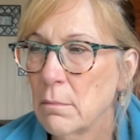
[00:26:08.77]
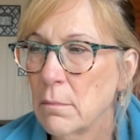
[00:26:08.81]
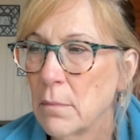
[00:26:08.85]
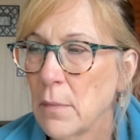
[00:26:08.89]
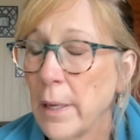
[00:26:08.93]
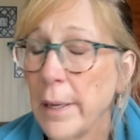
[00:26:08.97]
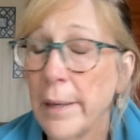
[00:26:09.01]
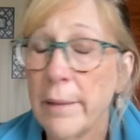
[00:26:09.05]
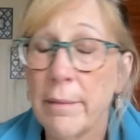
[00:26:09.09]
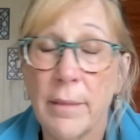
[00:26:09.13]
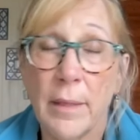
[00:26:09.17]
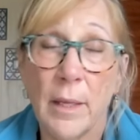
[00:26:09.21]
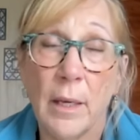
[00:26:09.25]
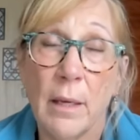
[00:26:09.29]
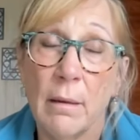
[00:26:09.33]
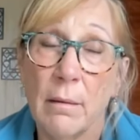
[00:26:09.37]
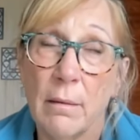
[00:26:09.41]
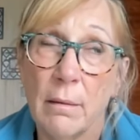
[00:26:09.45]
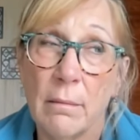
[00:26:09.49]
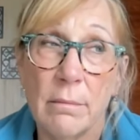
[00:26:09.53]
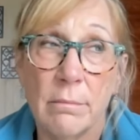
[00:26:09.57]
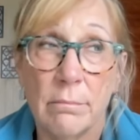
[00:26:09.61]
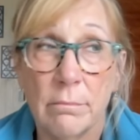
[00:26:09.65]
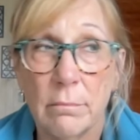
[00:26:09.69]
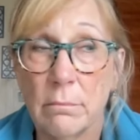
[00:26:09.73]
i think
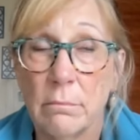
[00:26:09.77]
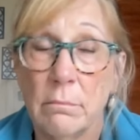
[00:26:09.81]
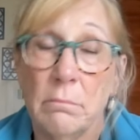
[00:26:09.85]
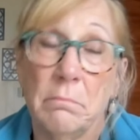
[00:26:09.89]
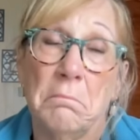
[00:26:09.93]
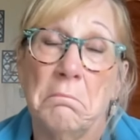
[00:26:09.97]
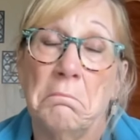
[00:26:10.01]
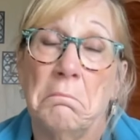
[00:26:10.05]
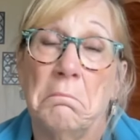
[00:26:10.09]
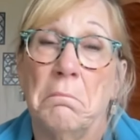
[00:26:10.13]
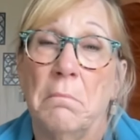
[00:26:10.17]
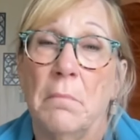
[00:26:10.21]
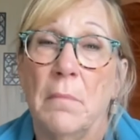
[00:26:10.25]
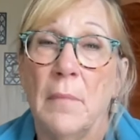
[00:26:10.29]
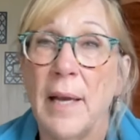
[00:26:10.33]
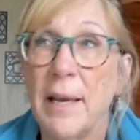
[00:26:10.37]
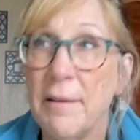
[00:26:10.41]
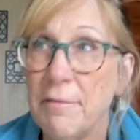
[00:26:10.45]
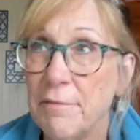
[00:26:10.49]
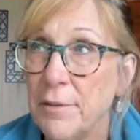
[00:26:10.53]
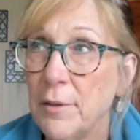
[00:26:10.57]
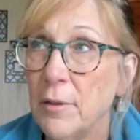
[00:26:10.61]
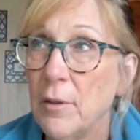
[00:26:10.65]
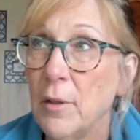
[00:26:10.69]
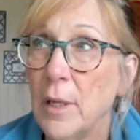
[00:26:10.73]
i
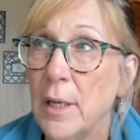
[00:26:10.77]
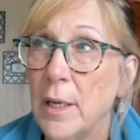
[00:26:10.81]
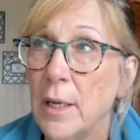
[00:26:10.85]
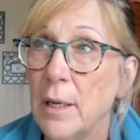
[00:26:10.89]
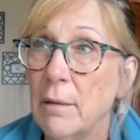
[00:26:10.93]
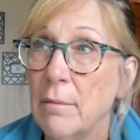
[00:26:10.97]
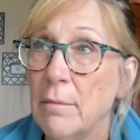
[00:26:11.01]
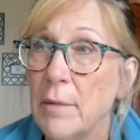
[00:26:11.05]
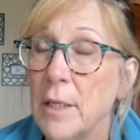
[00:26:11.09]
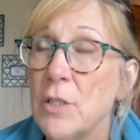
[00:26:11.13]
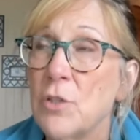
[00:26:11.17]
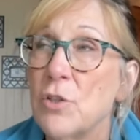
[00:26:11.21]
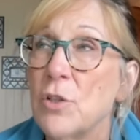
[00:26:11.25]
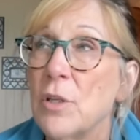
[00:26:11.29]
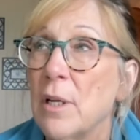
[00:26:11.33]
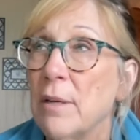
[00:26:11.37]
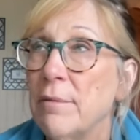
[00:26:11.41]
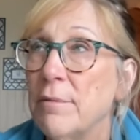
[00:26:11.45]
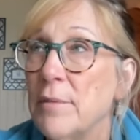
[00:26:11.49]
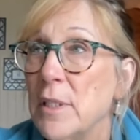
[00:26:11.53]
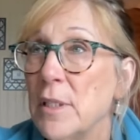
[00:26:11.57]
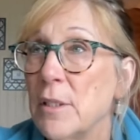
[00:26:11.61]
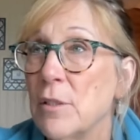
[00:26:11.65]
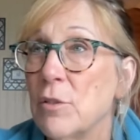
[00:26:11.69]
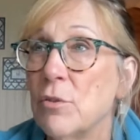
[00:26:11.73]
feel like they should have
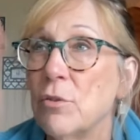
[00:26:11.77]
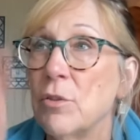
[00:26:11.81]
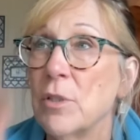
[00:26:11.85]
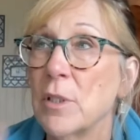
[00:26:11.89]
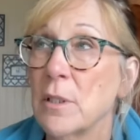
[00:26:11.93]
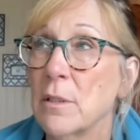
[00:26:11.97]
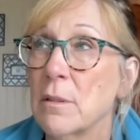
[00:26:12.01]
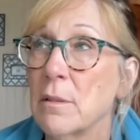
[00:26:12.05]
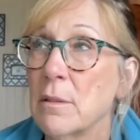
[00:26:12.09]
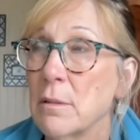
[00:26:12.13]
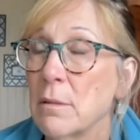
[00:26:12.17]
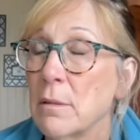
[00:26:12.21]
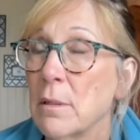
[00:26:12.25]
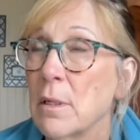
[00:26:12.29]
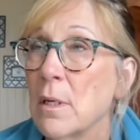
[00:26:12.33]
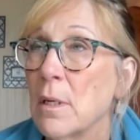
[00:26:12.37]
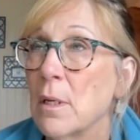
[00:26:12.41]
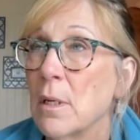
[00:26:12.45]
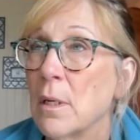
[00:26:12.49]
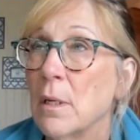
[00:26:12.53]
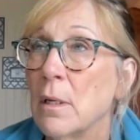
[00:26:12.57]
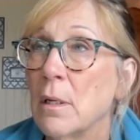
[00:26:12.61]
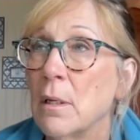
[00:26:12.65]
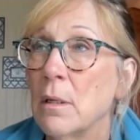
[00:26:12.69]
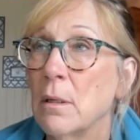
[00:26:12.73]
districts
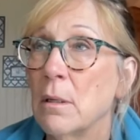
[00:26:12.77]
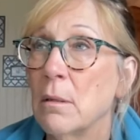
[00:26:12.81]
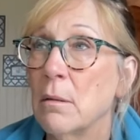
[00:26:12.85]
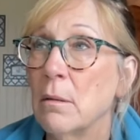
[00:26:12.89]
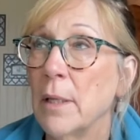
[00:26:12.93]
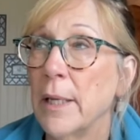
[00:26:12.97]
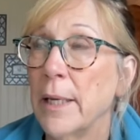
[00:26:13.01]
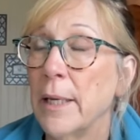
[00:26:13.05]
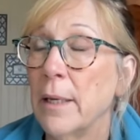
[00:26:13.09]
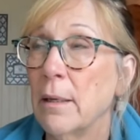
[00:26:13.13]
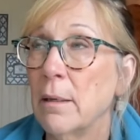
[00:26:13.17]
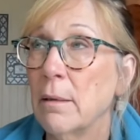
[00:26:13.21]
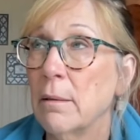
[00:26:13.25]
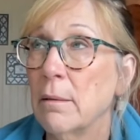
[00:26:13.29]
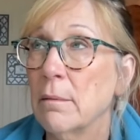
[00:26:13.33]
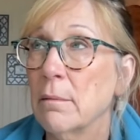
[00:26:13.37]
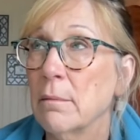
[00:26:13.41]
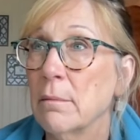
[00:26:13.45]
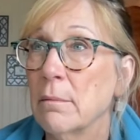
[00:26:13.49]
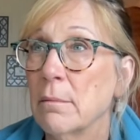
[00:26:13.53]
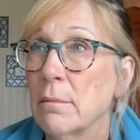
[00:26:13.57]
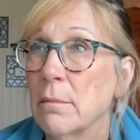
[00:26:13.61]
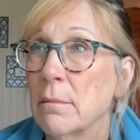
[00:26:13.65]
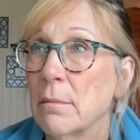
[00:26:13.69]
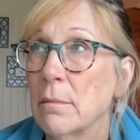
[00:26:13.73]
like
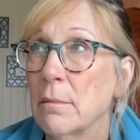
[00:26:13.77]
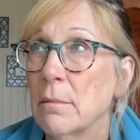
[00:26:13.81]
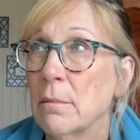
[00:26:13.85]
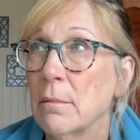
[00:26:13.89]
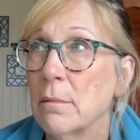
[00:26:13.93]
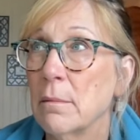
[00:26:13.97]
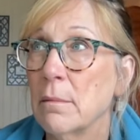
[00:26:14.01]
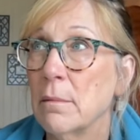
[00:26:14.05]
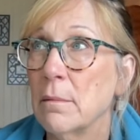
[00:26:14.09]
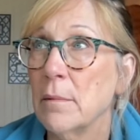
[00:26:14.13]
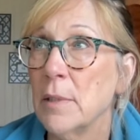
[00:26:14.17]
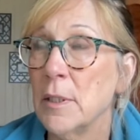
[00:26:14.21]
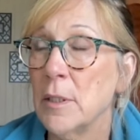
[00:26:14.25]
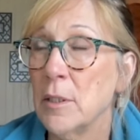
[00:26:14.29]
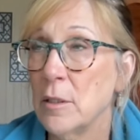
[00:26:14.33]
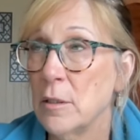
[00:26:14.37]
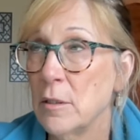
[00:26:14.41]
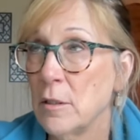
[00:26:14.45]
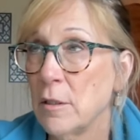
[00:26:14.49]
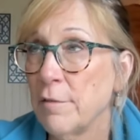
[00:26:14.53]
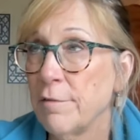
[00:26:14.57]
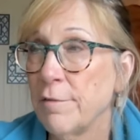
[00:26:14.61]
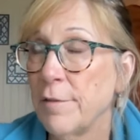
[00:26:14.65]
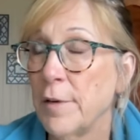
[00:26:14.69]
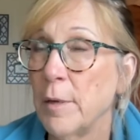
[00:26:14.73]
this is
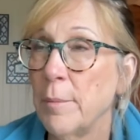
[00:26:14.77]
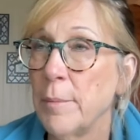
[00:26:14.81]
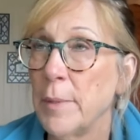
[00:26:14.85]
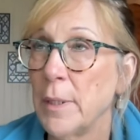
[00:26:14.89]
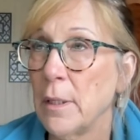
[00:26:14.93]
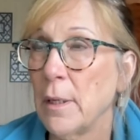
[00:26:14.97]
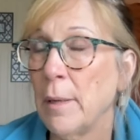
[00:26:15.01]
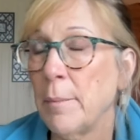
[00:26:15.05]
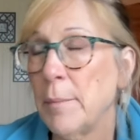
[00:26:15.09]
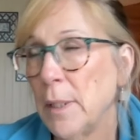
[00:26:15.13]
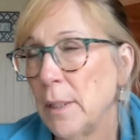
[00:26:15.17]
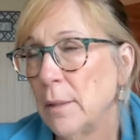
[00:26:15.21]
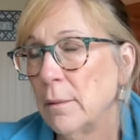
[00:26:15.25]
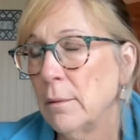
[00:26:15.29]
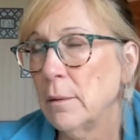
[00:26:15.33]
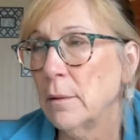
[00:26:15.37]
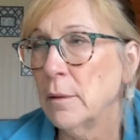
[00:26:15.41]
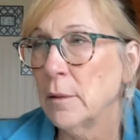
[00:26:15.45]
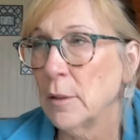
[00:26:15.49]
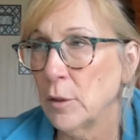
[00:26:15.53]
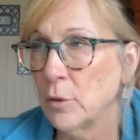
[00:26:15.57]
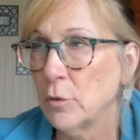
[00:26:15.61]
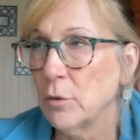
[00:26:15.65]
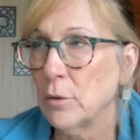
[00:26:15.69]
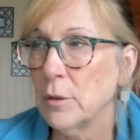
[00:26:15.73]
our farming. I mean,
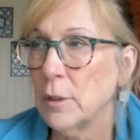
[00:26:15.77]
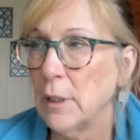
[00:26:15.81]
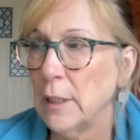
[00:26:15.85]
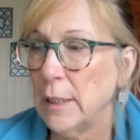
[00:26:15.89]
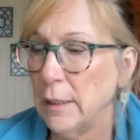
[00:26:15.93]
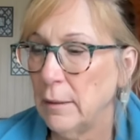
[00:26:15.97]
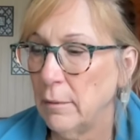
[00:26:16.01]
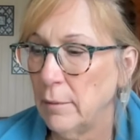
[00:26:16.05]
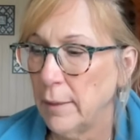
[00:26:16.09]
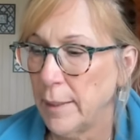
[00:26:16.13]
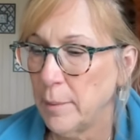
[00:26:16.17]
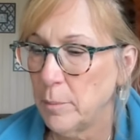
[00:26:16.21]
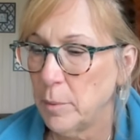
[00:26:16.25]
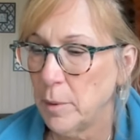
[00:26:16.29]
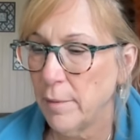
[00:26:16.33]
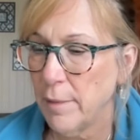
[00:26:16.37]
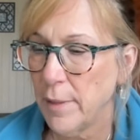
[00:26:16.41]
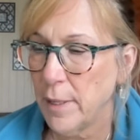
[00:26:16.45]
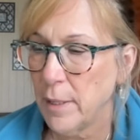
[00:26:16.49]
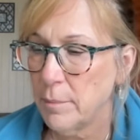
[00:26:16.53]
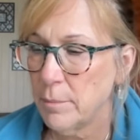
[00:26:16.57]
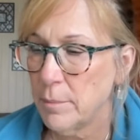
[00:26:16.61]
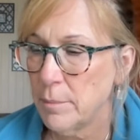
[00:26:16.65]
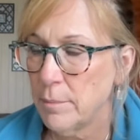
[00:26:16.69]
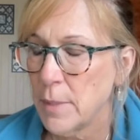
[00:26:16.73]
literally label
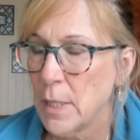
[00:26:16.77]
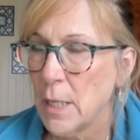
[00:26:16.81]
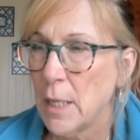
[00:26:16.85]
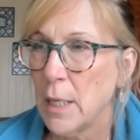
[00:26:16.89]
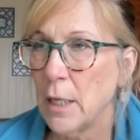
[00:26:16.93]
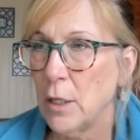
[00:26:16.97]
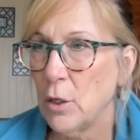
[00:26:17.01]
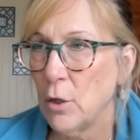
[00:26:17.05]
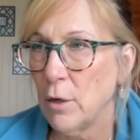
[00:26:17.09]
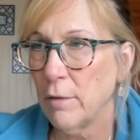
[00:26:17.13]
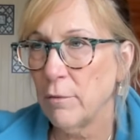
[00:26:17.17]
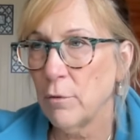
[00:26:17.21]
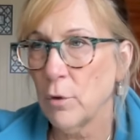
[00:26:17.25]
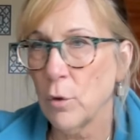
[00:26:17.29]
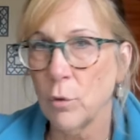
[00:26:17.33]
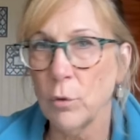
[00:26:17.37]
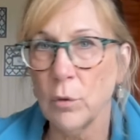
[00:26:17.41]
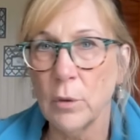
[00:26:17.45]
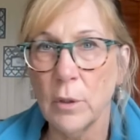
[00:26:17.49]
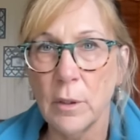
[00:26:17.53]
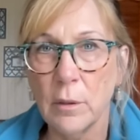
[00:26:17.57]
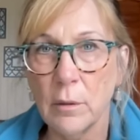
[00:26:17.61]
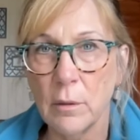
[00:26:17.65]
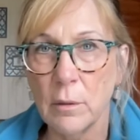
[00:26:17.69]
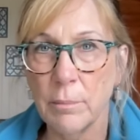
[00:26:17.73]
them, and you have your own
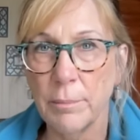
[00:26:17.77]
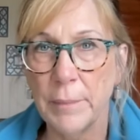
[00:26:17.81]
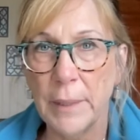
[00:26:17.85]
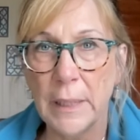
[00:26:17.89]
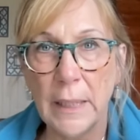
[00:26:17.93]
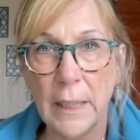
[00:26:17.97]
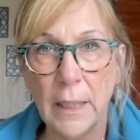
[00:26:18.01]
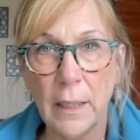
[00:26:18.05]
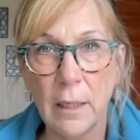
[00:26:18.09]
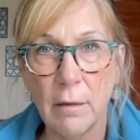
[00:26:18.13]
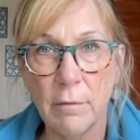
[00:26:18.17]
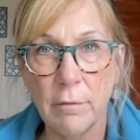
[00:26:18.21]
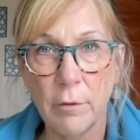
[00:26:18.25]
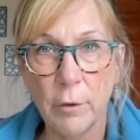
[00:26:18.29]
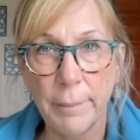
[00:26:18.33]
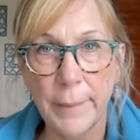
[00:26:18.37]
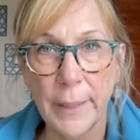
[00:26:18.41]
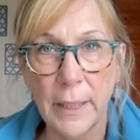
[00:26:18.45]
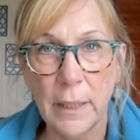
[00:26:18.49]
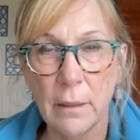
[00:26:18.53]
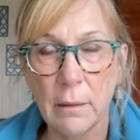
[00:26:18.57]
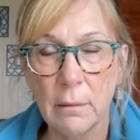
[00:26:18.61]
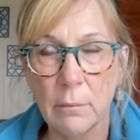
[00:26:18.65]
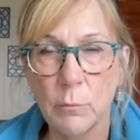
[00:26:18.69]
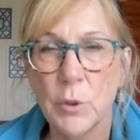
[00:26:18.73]
little mini
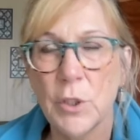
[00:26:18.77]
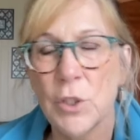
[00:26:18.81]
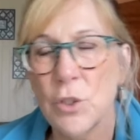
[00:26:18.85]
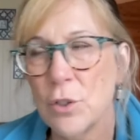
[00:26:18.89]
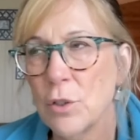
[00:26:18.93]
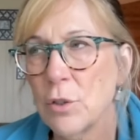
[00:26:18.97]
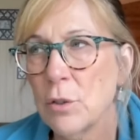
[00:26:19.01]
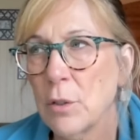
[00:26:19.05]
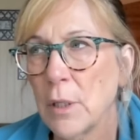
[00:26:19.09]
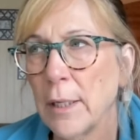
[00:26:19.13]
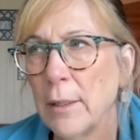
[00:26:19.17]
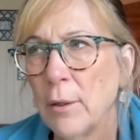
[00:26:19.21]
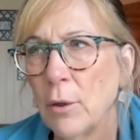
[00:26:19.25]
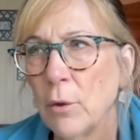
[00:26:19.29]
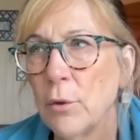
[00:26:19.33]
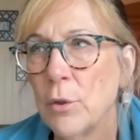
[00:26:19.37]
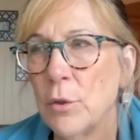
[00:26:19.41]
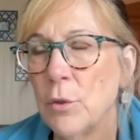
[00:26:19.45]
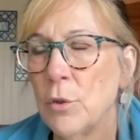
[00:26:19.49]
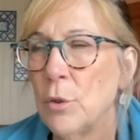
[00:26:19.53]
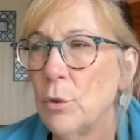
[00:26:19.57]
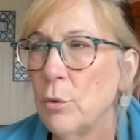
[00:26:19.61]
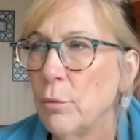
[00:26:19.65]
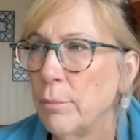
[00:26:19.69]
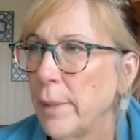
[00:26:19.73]
government, which I know you
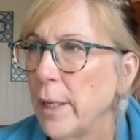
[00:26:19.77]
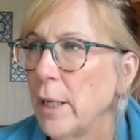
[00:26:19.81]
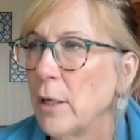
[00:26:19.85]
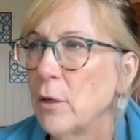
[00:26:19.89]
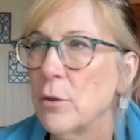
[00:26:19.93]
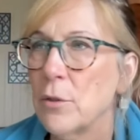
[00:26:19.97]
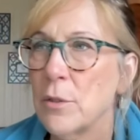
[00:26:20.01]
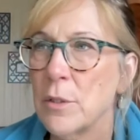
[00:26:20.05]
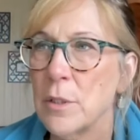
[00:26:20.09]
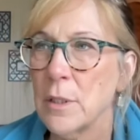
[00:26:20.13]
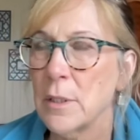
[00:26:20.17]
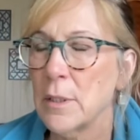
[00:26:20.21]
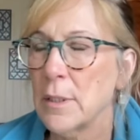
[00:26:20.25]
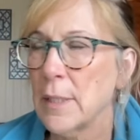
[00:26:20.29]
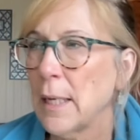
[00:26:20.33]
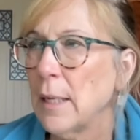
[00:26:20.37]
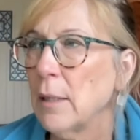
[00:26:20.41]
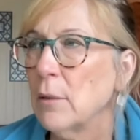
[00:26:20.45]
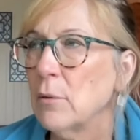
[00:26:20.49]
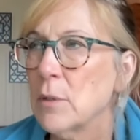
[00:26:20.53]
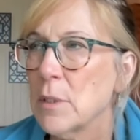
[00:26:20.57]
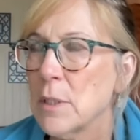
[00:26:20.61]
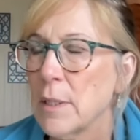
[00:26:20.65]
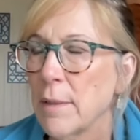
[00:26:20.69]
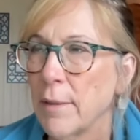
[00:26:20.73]
do, mayors and
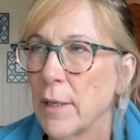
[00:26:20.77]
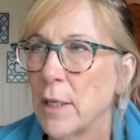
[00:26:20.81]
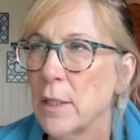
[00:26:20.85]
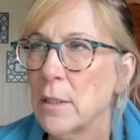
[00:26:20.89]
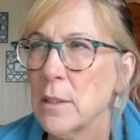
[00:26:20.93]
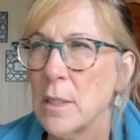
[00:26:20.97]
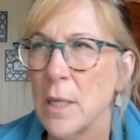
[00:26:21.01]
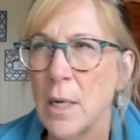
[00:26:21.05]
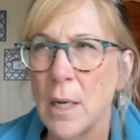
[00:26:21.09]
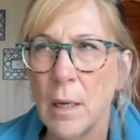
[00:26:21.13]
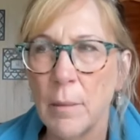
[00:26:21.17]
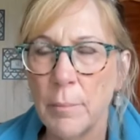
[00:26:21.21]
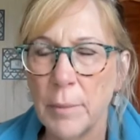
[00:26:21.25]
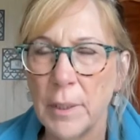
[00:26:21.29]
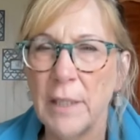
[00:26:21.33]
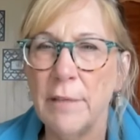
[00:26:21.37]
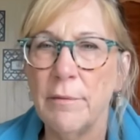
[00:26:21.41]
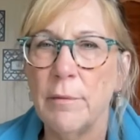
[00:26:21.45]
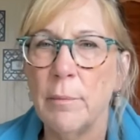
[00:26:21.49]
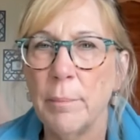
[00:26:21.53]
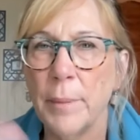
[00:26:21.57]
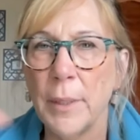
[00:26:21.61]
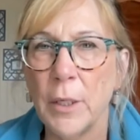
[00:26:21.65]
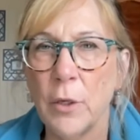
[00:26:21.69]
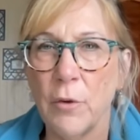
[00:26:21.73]
towns and things, but
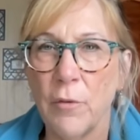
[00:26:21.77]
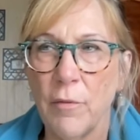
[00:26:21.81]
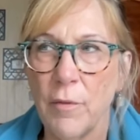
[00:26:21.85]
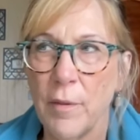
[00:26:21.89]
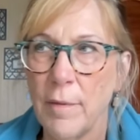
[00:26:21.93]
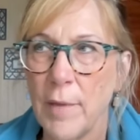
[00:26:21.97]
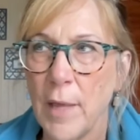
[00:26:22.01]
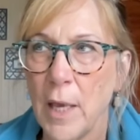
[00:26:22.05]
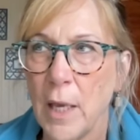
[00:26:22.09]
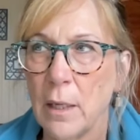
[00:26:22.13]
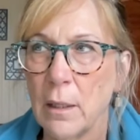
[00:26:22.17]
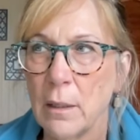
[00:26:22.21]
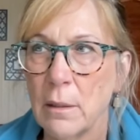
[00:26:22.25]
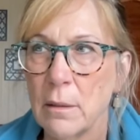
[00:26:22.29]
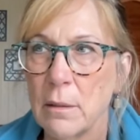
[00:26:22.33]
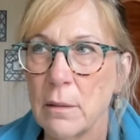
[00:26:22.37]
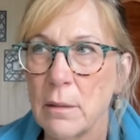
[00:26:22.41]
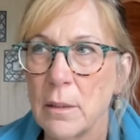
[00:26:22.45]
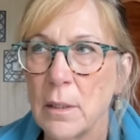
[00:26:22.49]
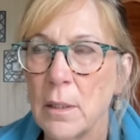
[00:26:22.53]
even bigger than that,